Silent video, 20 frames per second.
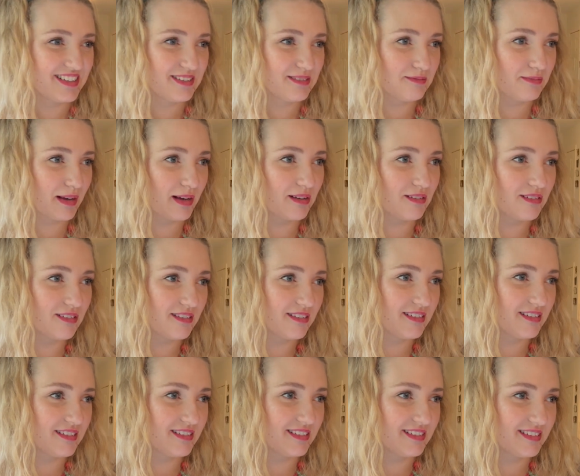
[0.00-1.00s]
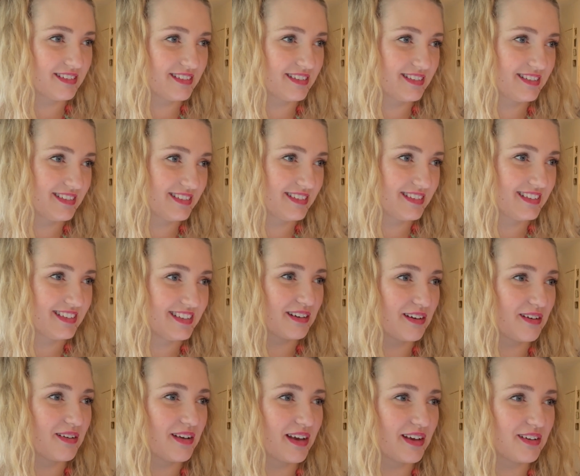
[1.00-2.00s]
Michael?
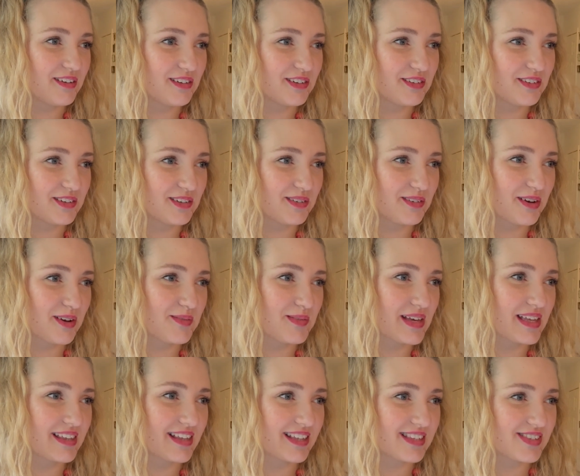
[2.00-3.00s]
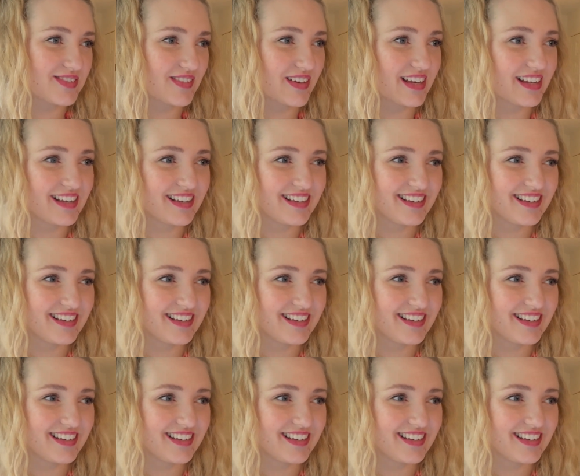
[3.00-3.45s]
Okay, good, you're ignoring me, that's fine.